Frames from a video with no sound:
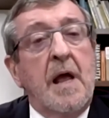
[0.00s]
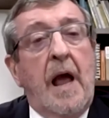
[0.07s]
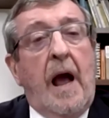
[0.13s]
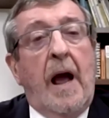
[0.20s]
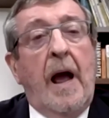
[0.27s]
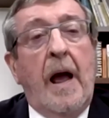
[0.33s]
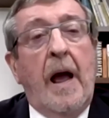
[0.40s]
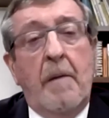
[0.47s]

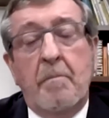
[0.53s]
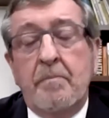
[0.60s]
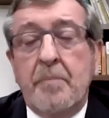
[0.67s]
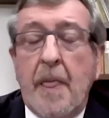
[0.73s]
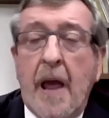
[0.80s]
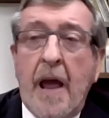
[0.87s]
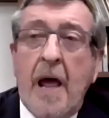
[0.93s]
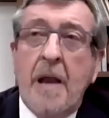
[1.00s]
And
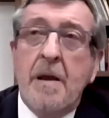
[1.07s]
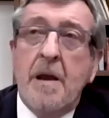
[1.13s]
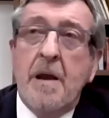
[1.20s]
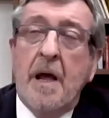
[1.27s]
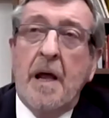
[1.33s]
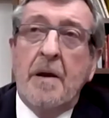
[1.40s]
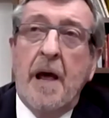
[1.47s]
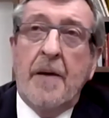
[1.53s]

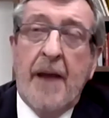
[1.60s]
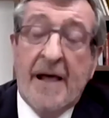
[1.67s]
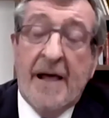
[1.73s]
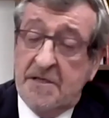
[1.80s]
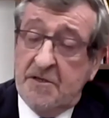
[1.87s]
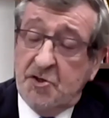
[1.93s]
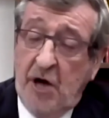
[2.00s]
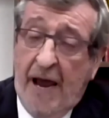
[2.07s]
that's
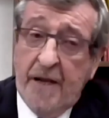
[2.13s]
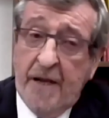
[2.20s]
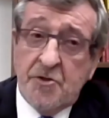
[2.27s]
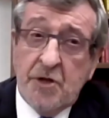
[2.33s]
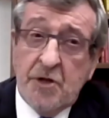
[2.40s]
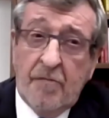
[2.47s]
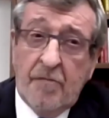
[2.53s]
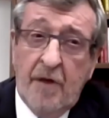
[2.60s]
a challenge,
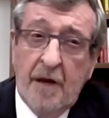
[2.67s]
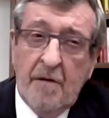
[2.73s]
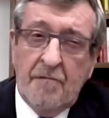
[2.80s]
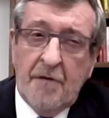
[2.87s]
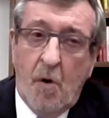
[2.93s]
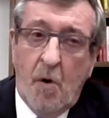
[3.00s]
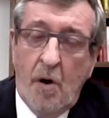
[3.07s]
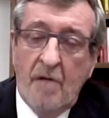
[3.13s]
I think,
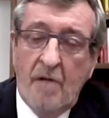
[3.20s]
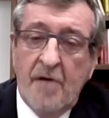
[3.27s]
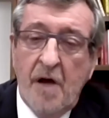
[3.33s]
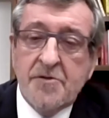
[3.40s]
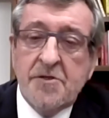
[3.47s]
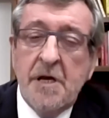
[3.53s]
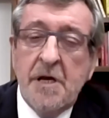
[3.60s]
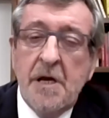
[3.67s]
for all of
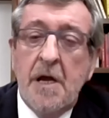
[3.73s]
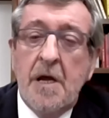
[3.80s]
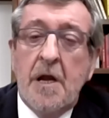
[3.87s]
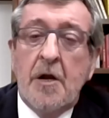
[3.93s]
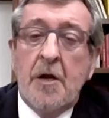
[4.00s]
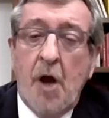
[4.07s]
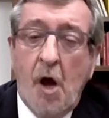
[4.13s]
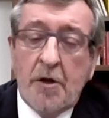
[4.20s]
us.
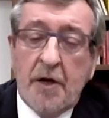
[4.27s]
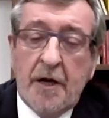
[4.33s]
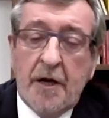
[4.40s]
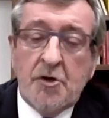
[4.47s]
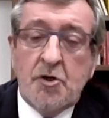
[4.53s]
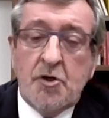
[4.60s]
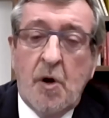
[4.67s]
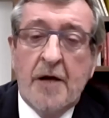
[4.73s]
The other
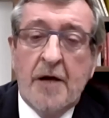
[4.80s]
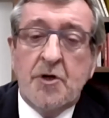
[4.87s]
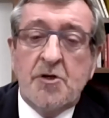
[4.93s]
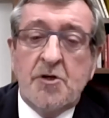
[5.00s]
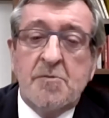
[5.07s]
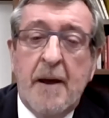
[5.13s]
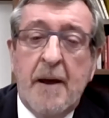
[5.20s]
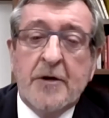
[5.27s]
issue I
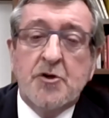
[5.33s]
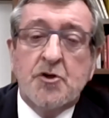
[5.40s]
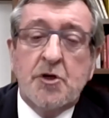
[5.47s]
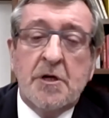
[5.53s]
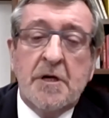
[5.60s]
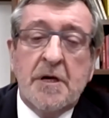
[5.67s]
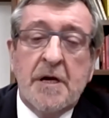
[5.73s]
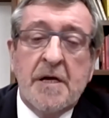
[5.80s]
just
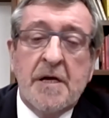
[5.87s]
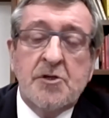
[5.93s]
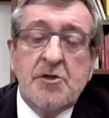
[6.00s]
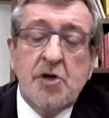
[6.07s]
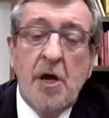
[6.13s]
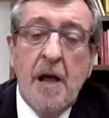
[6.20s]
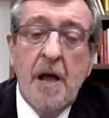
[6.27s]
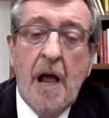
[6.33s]
mentioned is
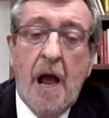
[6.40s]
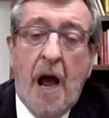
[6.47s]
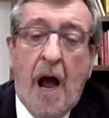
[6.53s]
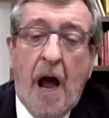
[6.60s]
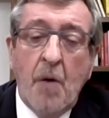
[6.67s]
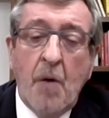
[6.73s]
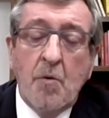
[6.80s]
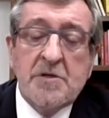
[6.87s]

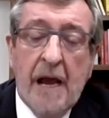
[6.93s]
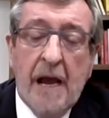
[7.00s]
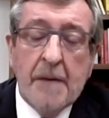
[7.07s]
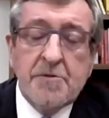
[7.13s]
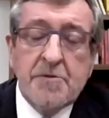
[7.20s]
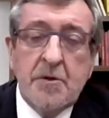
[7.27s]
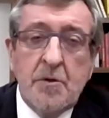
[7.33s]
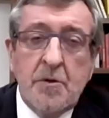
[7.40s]
I was
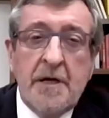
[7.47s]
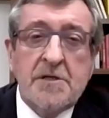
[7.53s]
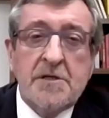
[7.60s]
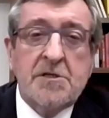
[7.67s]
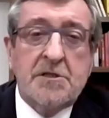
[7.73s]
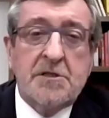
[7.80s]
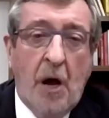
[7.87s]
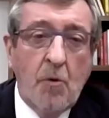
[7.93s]
absolutely
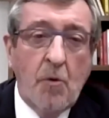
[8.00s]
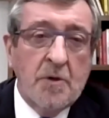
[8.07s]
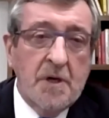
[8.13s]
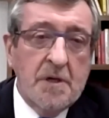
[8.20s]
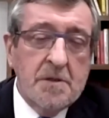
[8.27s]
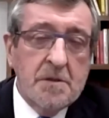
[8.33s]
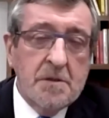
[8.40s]
astounded